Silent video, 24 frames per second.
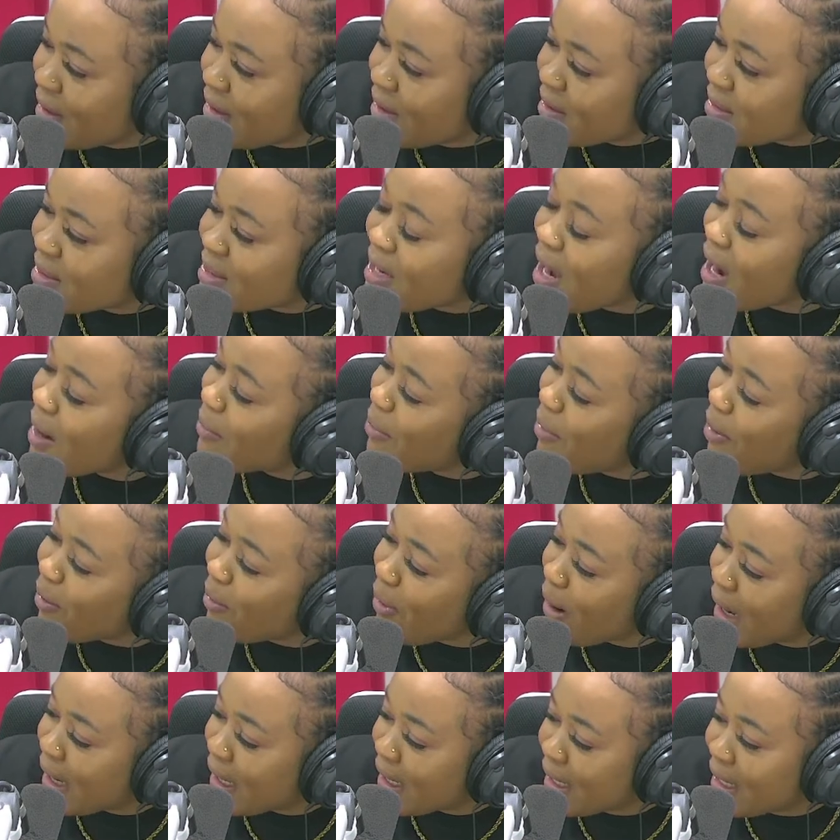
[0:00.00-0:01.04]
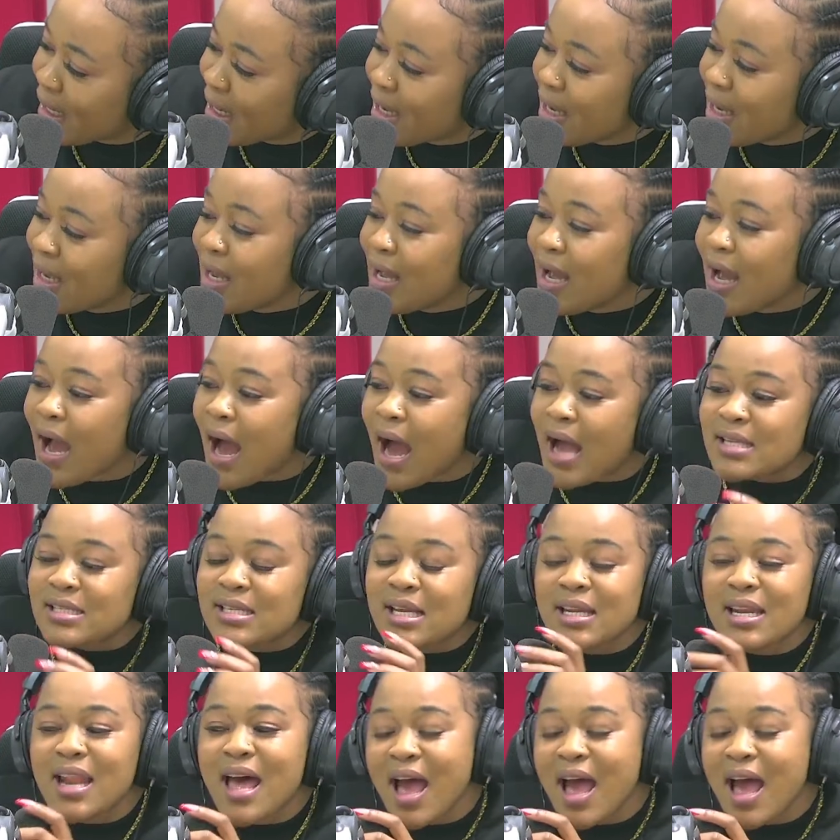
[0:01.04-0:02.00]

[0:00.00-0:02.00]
Shikamoo kweli. Asa da.